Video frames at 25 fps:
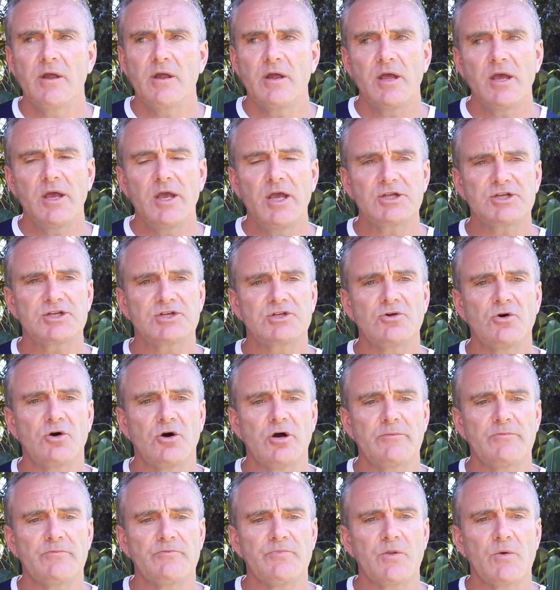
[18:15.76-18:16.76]
Each
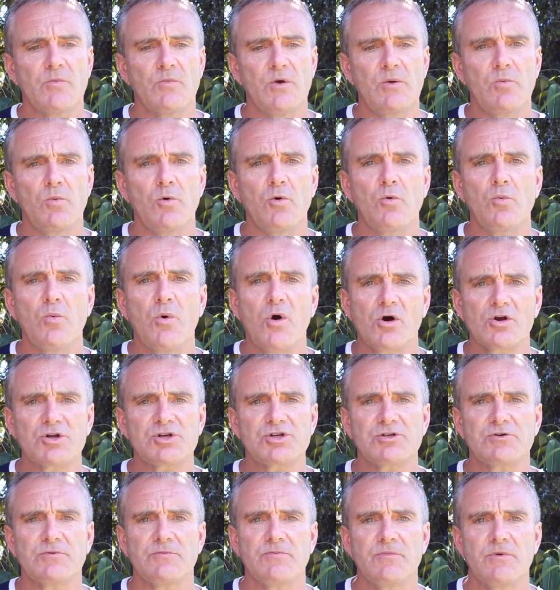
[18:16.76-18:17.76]
night we will
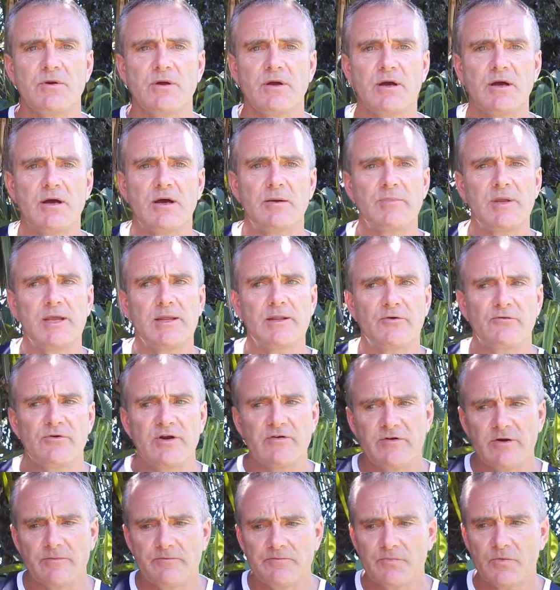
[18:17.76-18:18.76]
wash in the
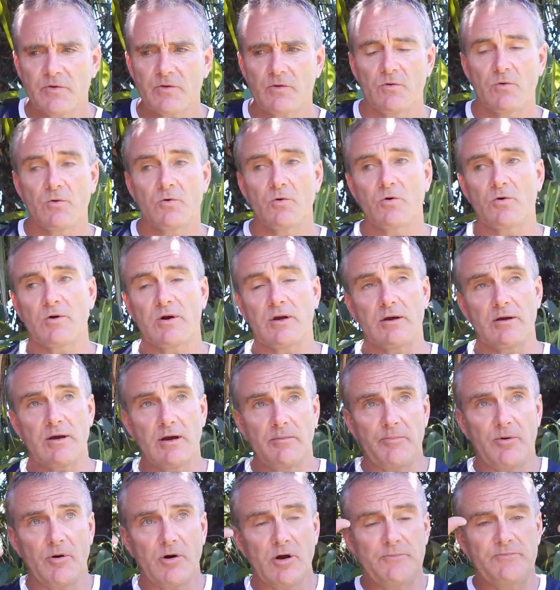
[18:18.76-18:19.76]
river, or a
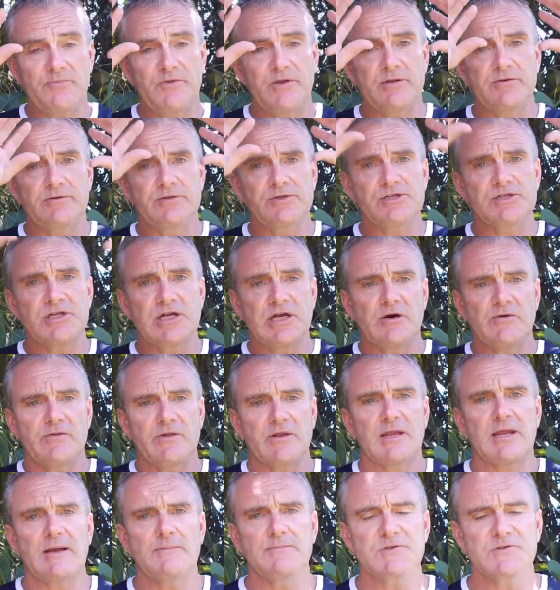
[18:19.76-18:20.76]
piped-in shower
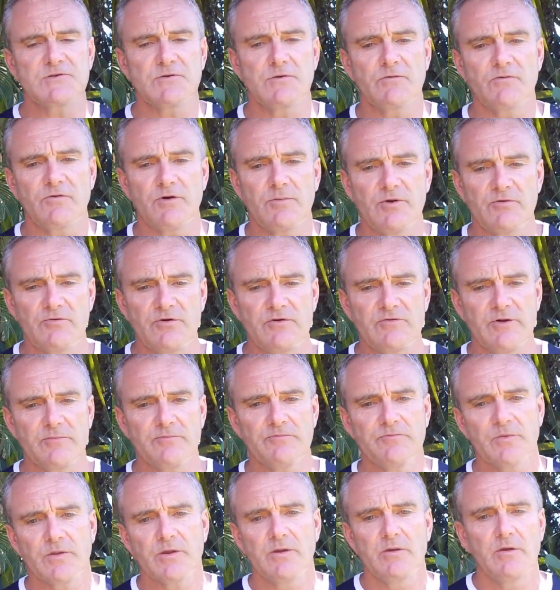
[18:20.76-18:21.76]
that comes from the river,
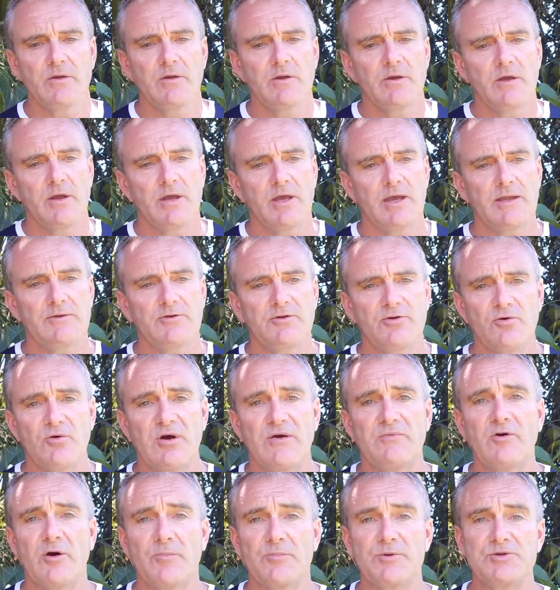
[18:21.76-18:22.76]
and you do
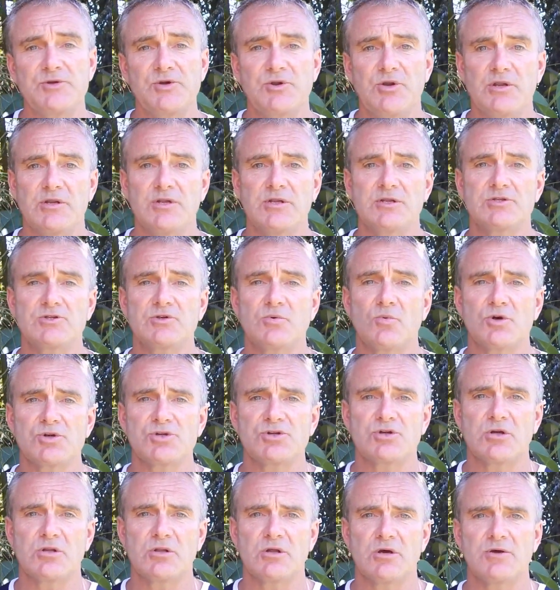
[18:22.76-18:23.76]
have the opportunity to
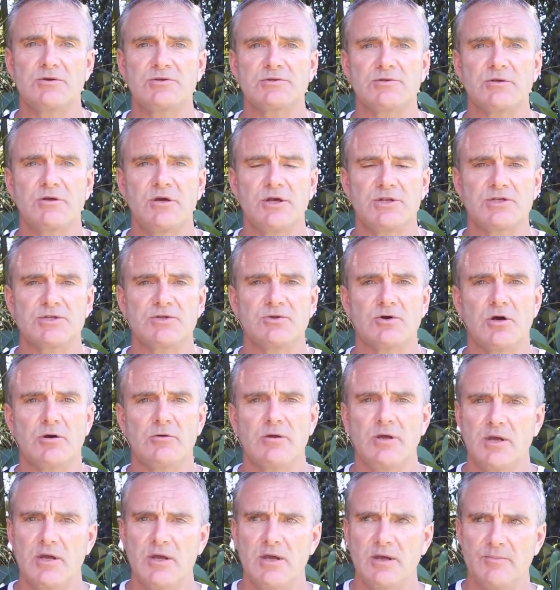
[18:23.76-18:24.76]
wash your clothes each night.
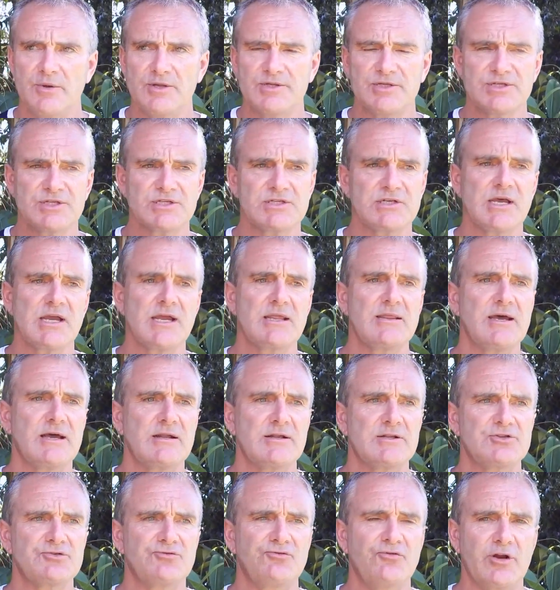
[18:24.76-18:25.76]
But just saying that,
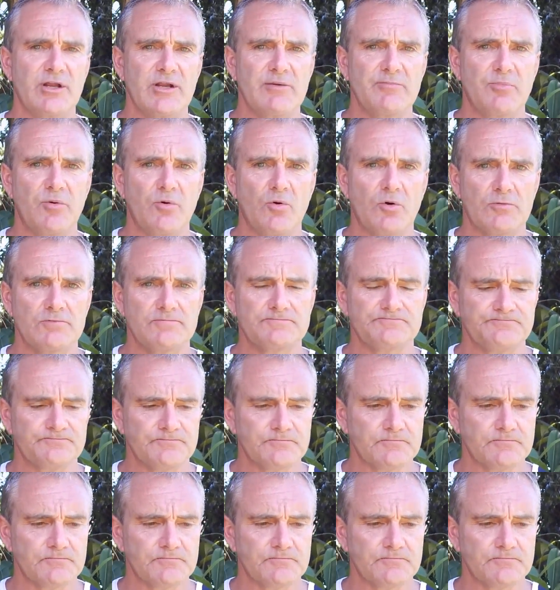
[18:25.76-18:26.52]
it's really important